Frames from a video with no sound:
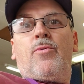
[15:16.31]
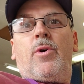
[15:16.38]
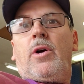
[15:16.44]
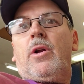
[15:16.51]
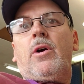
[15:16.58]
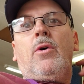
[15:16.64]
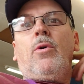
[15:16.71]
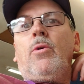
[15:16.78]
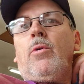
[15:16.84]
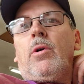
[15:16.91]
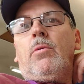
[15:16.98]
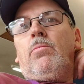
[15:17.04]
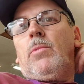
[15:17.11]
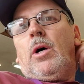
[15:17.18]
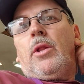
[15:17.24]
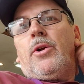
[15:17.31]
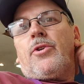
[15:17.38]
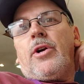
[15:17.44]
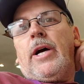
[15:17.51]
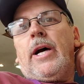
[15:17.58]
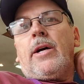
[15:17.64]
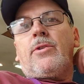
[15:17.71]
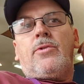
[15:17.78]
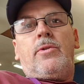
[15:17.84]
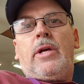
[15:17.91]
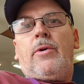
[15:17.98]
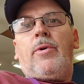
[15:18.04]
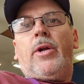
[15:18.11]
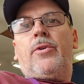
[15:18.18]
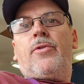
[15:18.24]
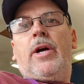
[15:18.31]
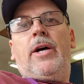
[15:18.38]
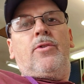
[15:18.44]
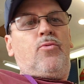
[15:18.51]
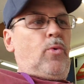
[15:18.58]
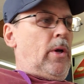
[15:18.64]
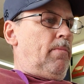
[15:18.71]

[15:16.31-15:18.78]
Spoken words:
We're going to go to other tracks that run treads.